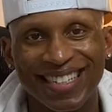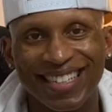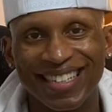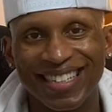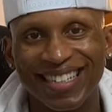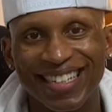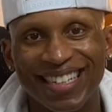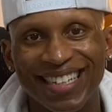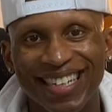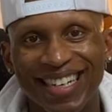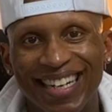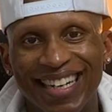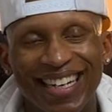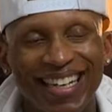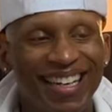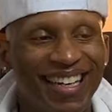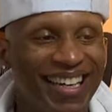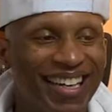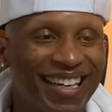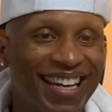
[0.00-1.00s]
and,
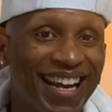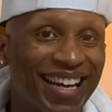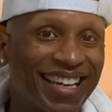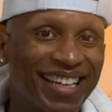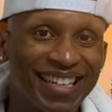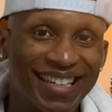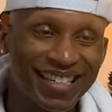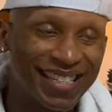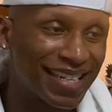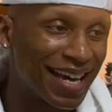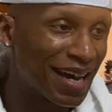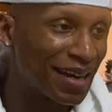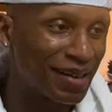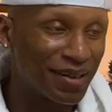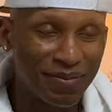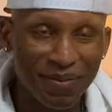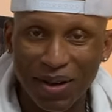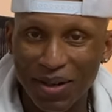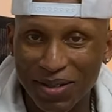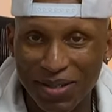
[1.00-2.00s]
and I get excited
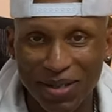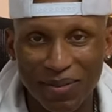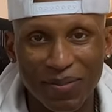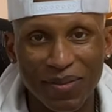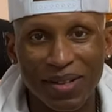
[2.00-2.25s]
about some